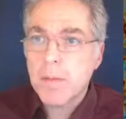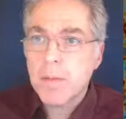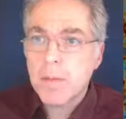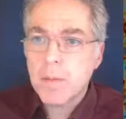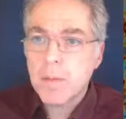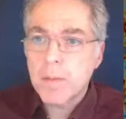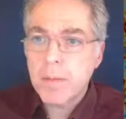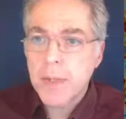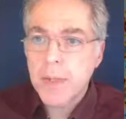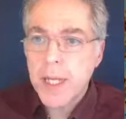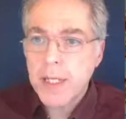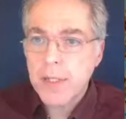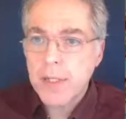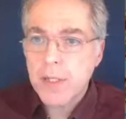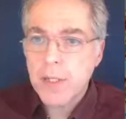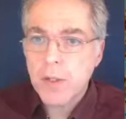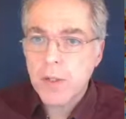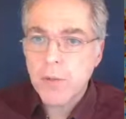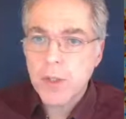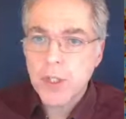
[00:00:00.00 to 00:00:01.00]
places
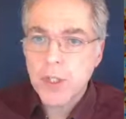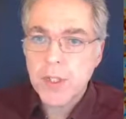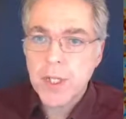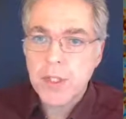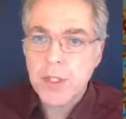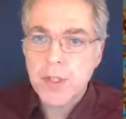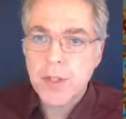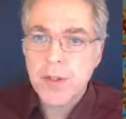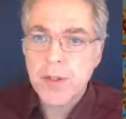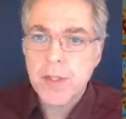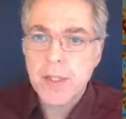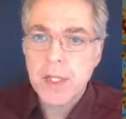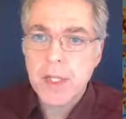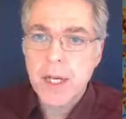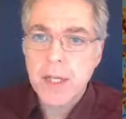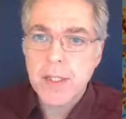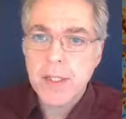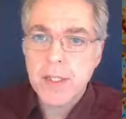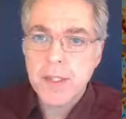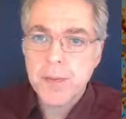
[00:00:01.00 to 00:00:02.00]
in which they're synthesized,